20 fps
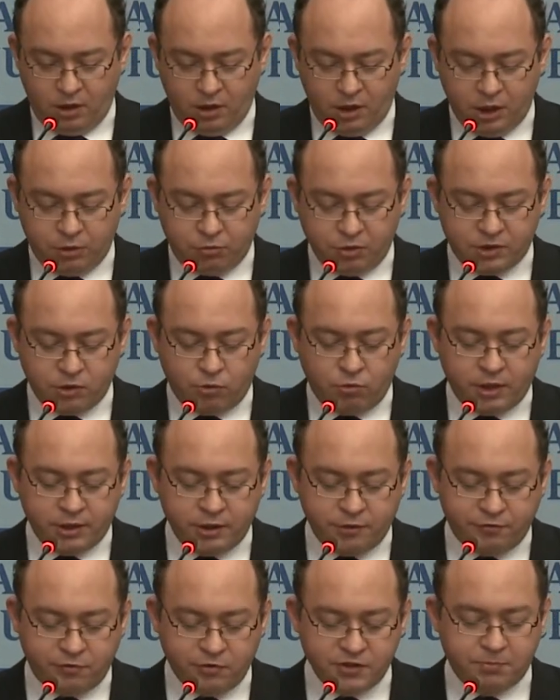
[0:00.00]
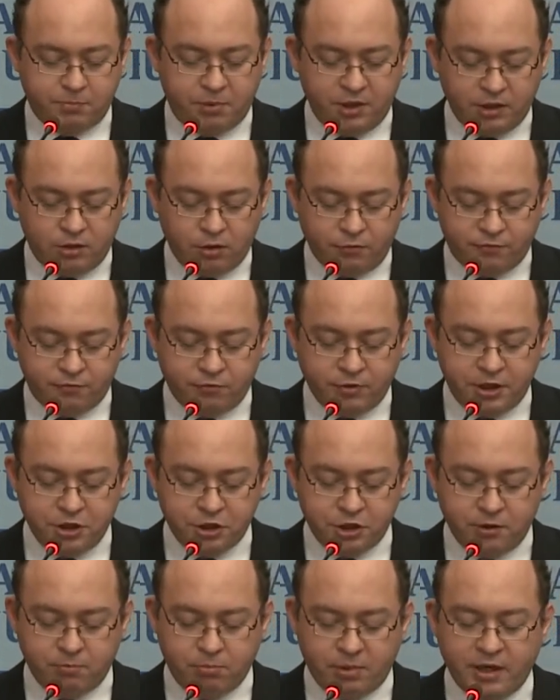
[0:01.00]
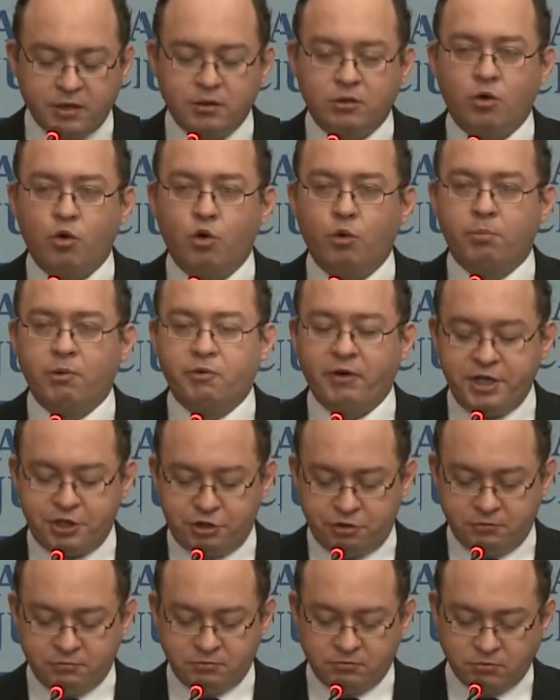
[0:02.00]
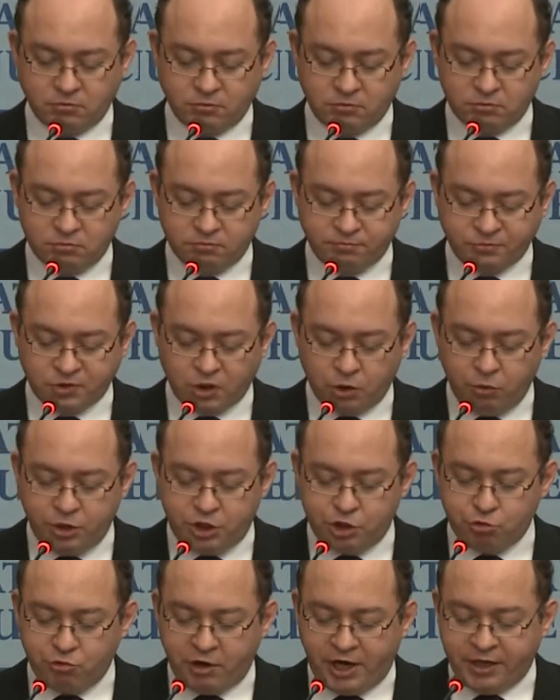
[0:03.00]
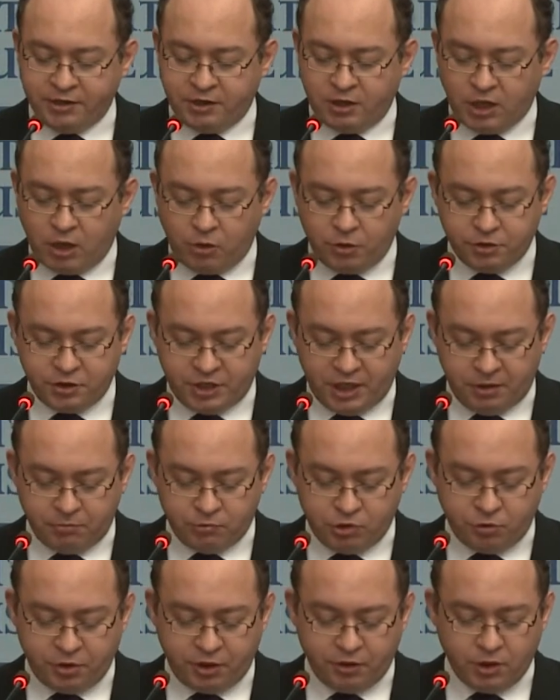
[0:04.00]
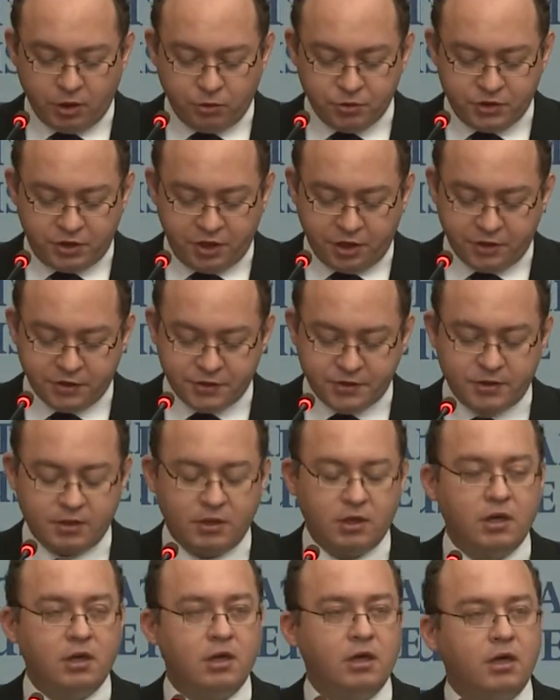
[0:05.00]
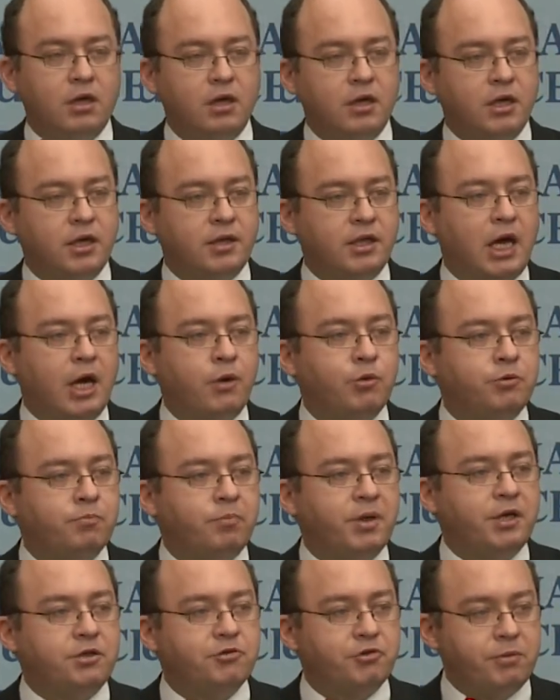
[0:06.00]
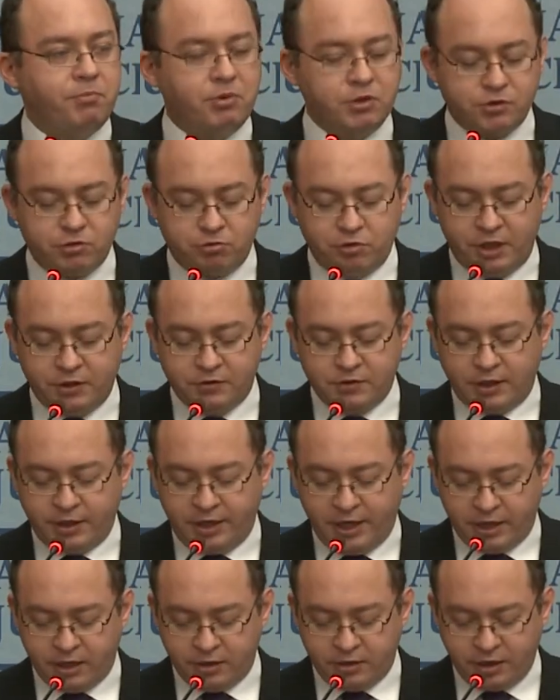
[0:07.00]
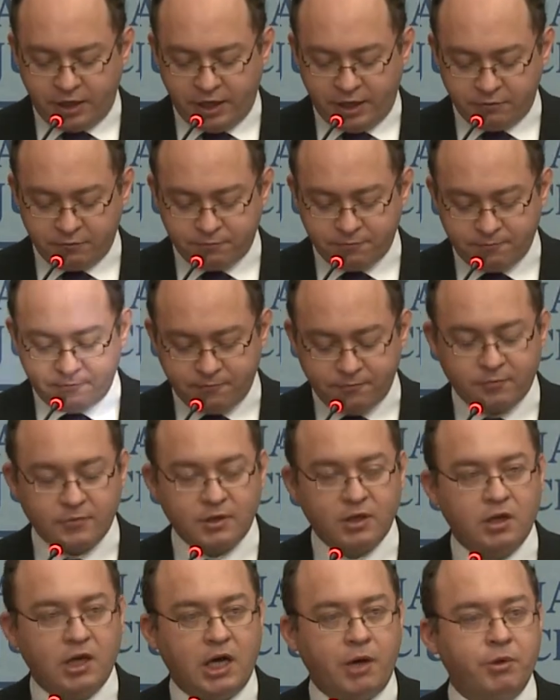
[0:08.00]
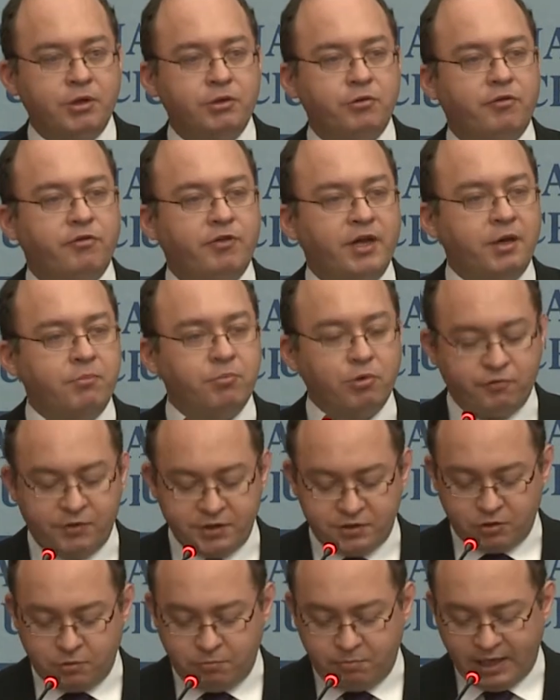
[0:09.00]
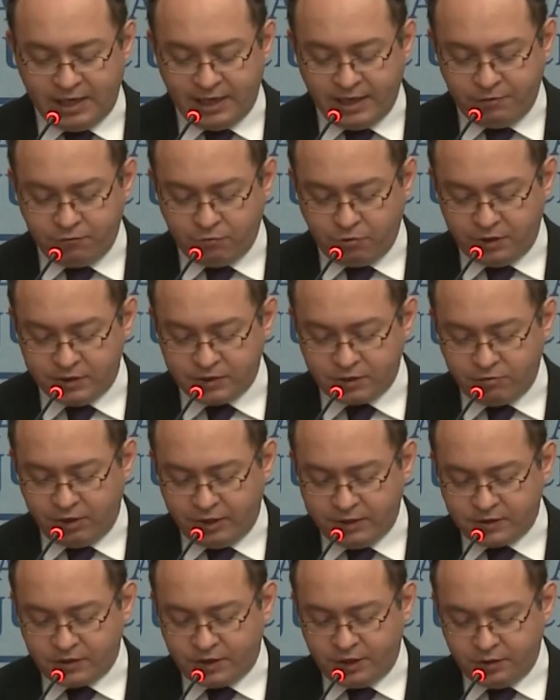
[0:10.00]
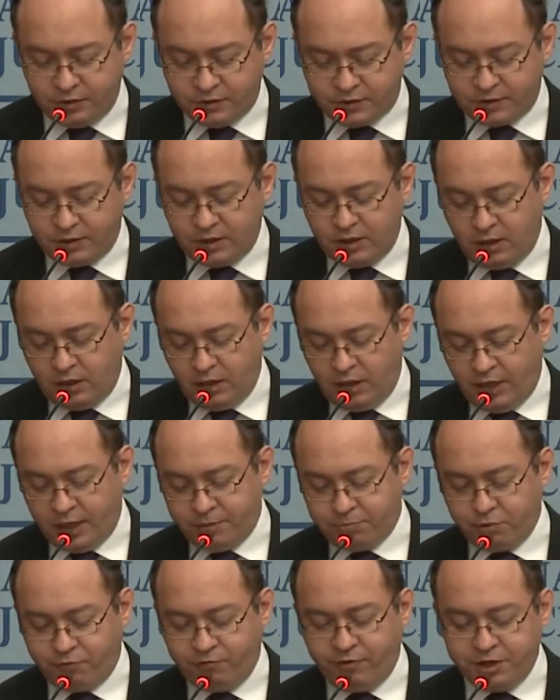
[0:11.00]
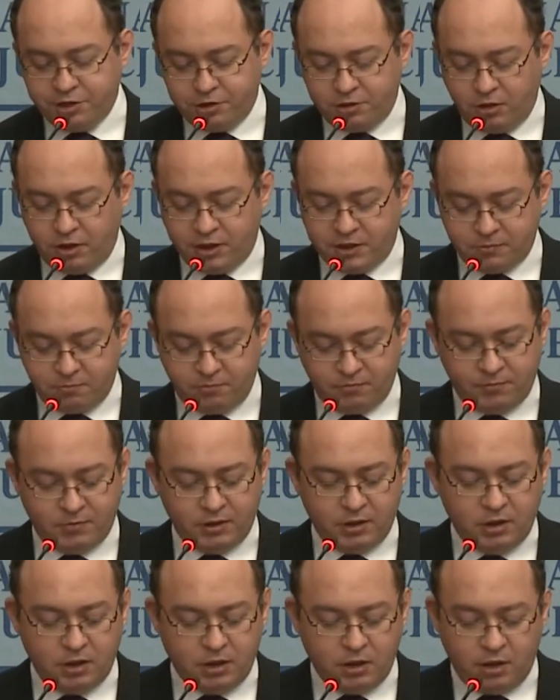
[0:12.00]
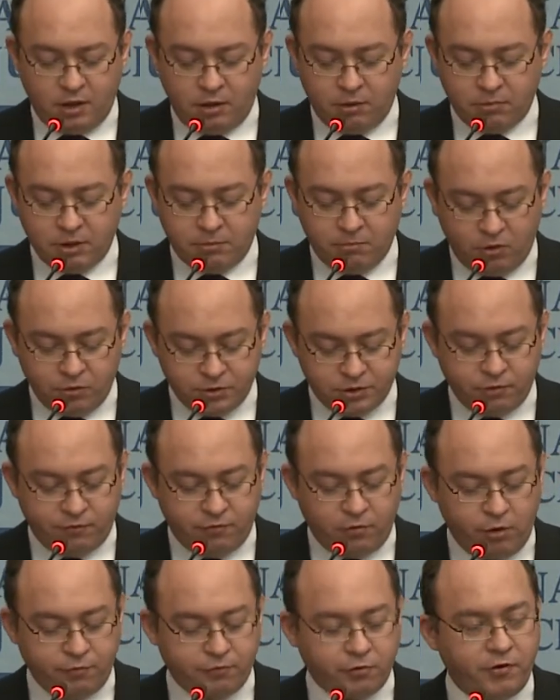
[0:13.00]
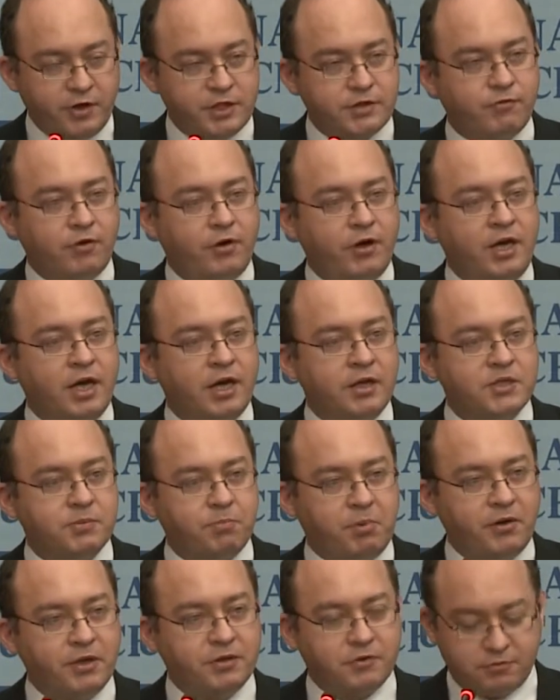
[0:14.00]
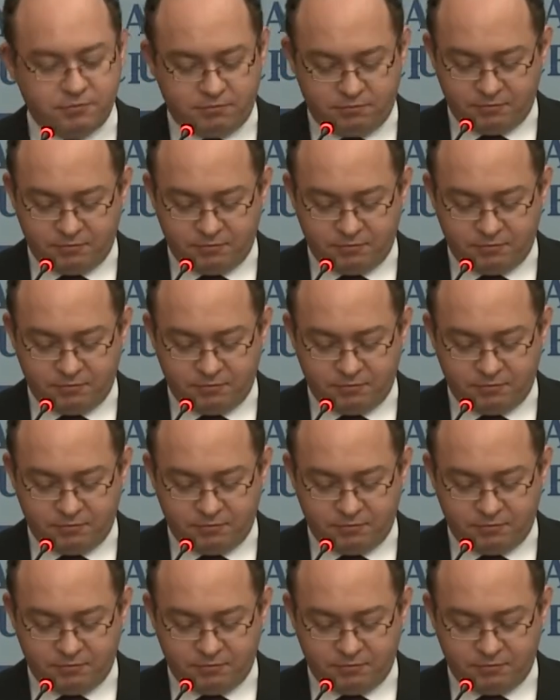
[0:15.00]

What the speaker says: It was a wonderful spirit of friendship and cooperation which reigned in our team during those years, and I would pay tribute to it again and again. I want to thank Professor Pele for his great skills and professionalism, but most of all for his very young spirit